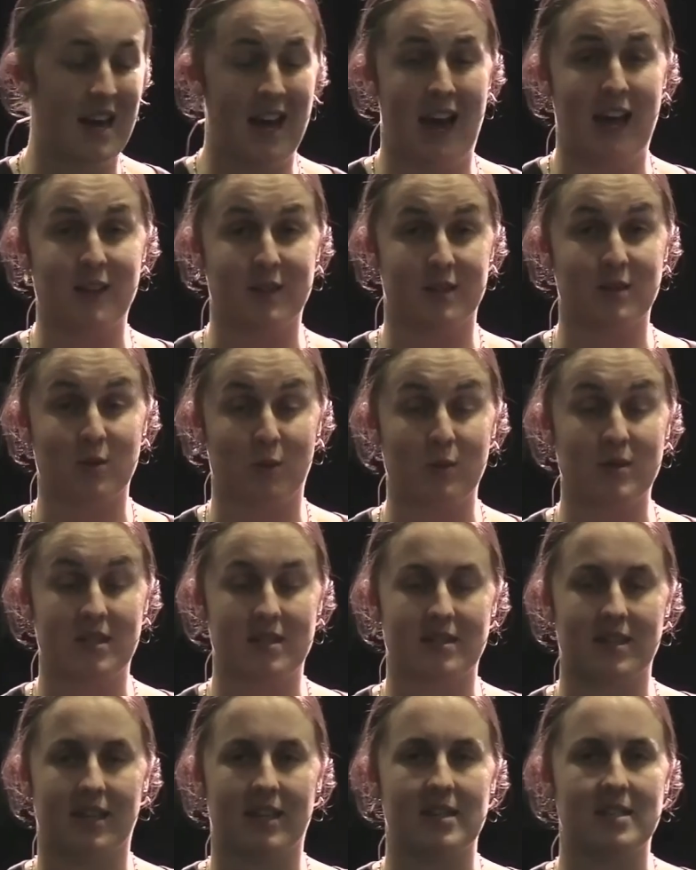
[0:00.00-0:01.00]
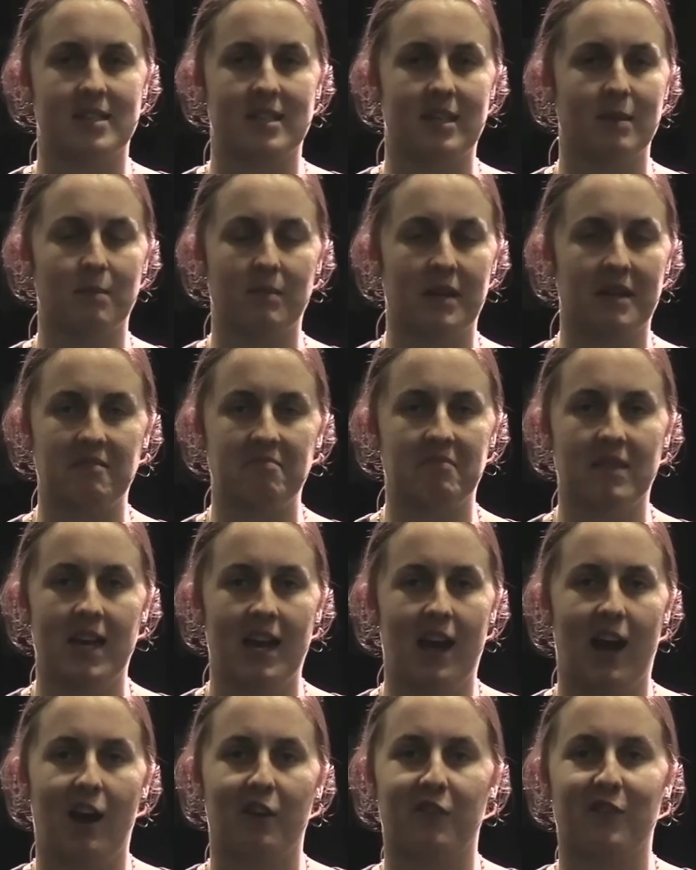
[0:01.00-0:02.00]
as sources of contentment
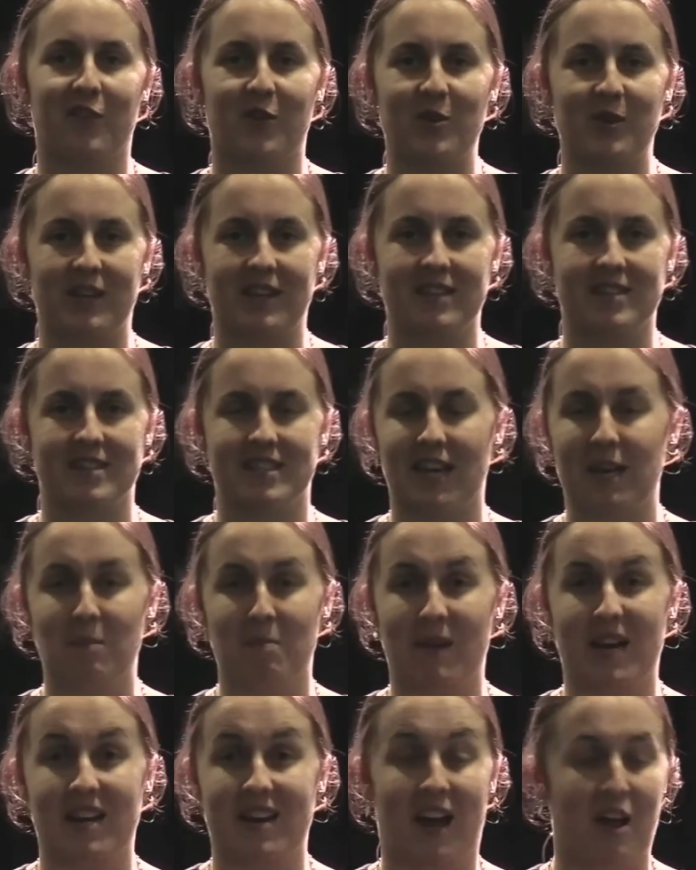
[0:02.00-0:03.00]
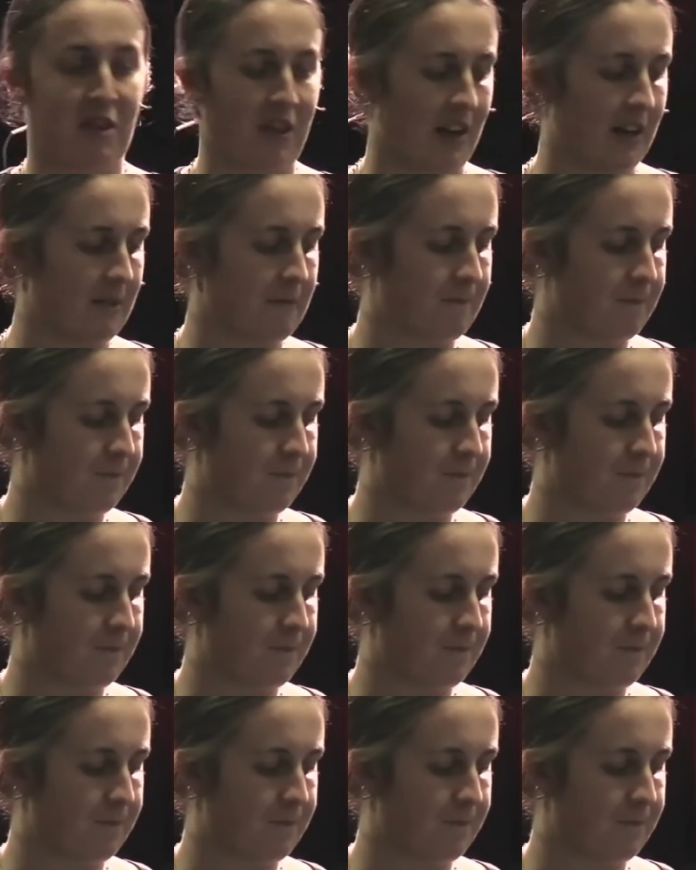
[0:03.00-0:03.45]
are fruitless and mean nothing.